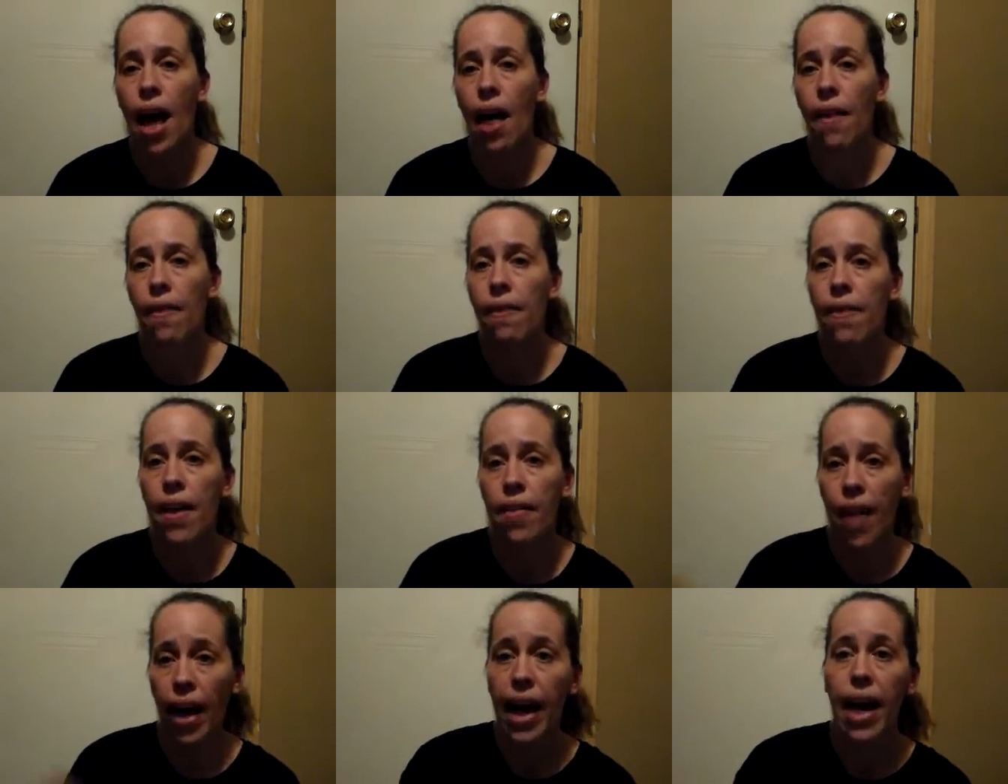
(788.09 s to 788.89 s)

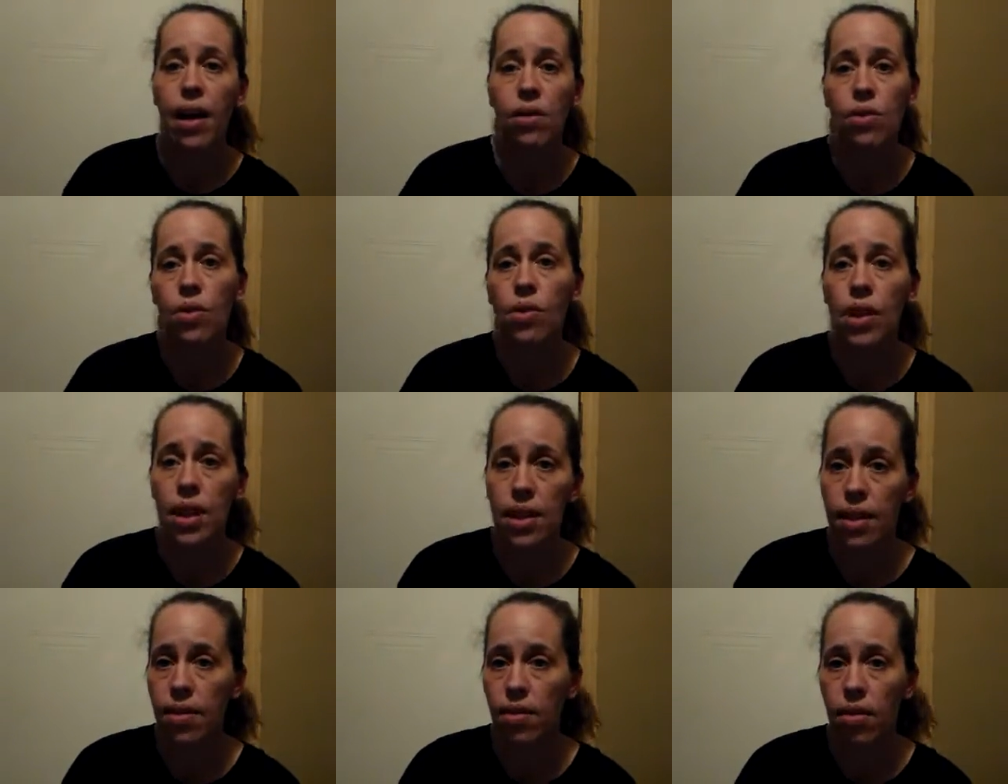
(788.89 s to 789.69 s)
and then they
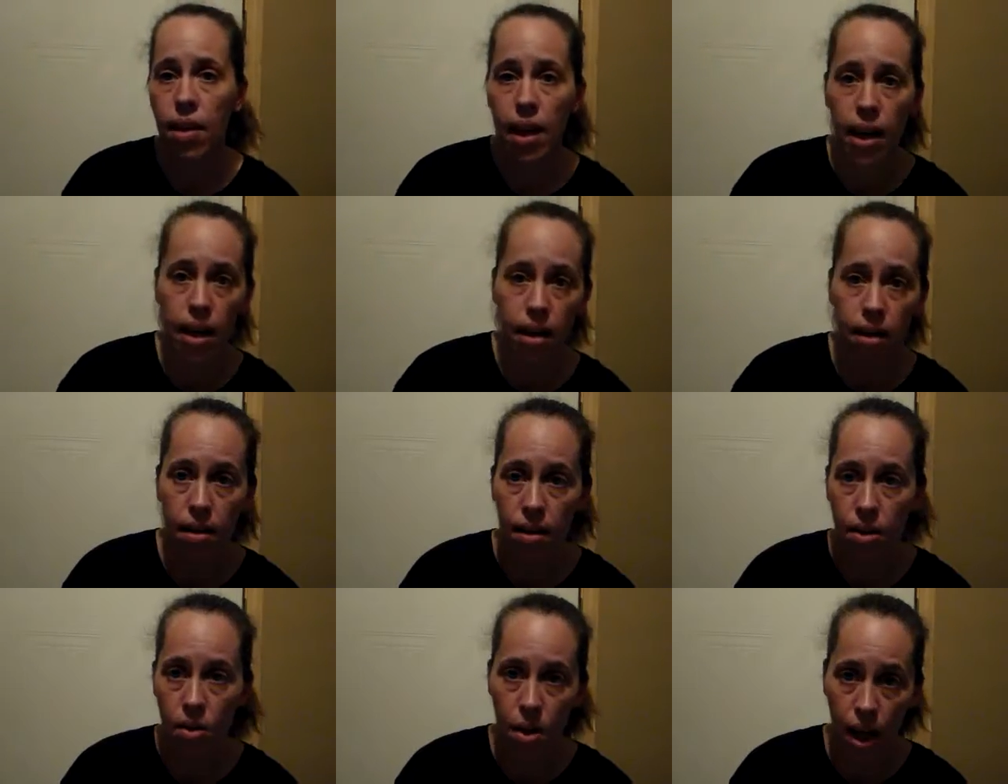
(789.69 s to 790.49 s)
canceled the deal
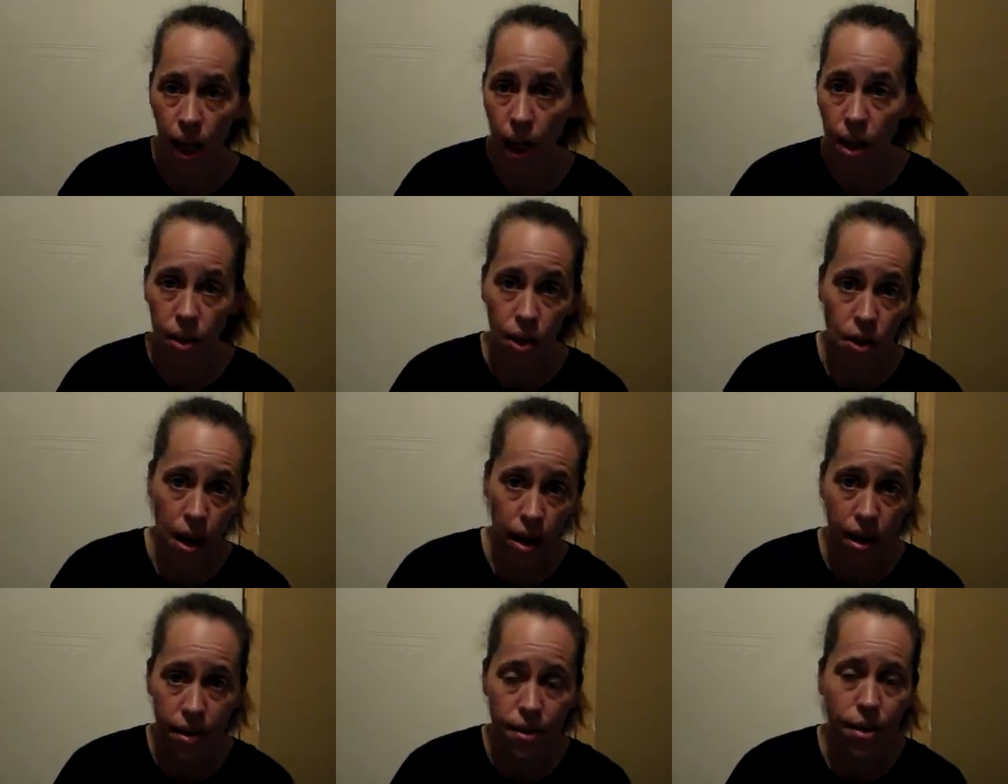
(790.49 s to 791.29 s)
and you didn't get
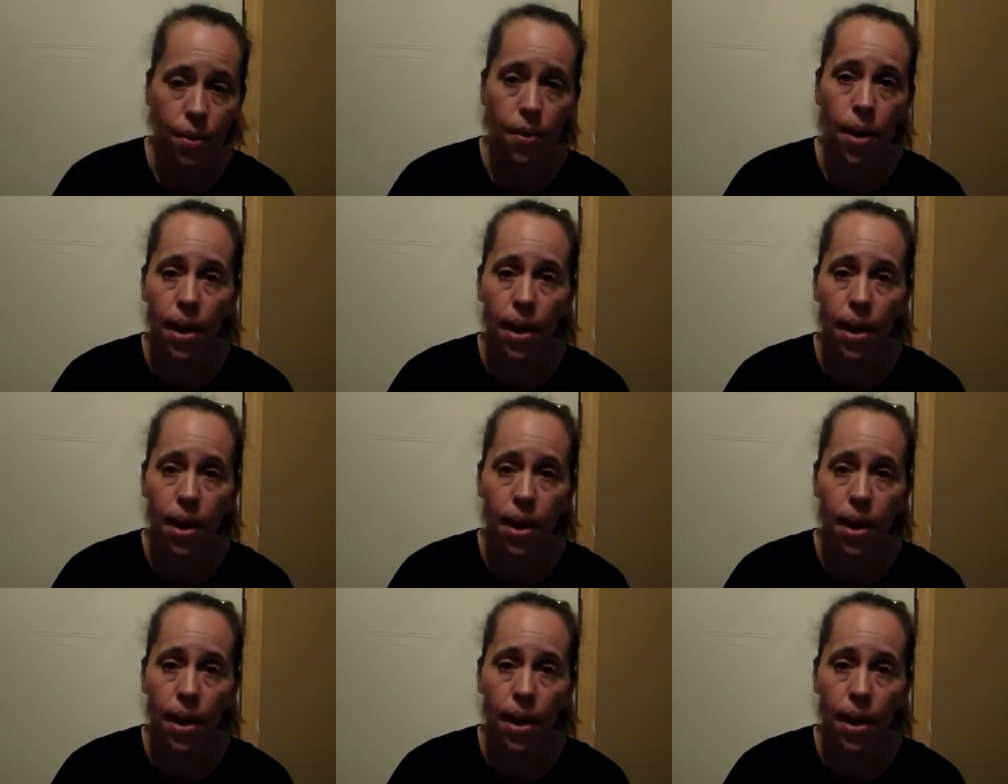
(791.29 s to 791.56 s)
the credit.